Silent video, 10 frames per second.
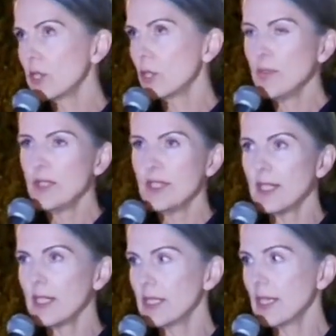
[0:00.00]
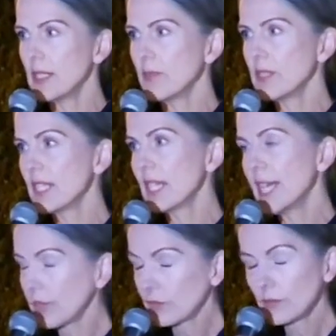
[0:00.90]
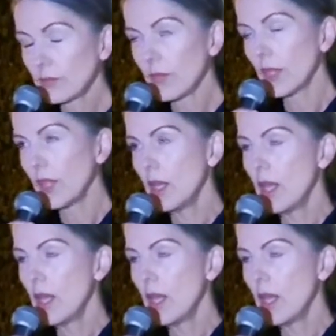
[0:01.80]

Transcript: superseding indictments, the latest of which